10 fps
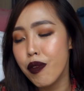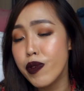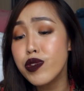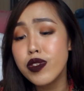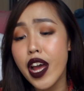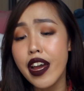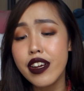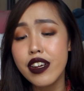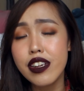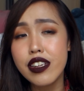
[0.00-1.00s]
we were so
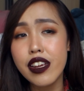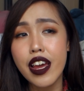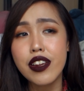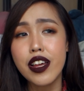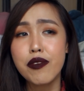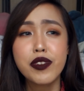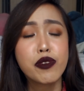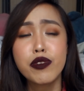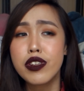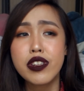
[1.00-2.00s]
tired and like we
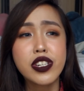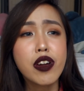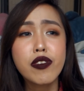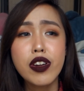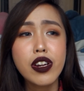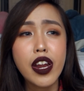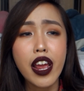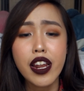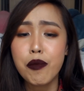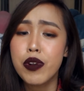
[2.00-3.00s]
just wanted to shower
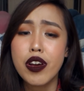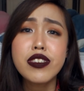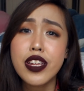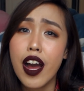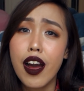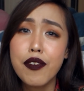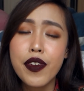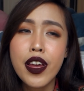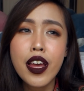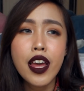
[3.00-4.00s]
and like put our stuff,
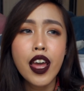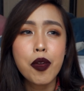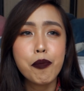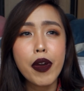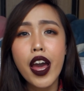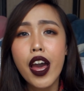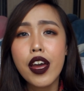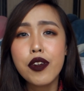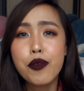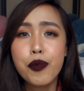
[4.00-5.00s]

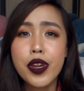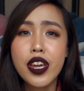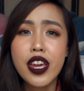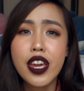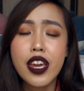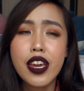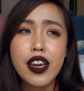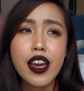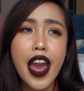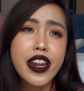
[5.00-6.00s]
but
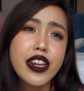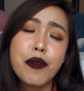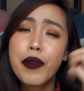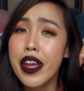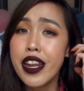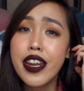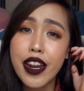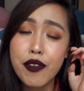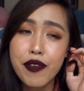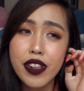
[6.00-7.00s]
we ended up in
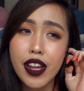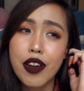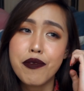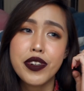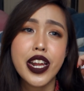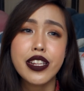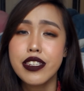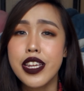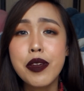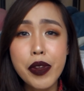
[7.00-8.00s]
another villa which had the
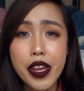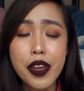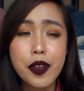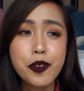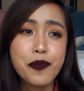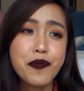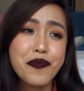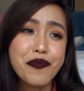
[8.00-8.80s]
same name.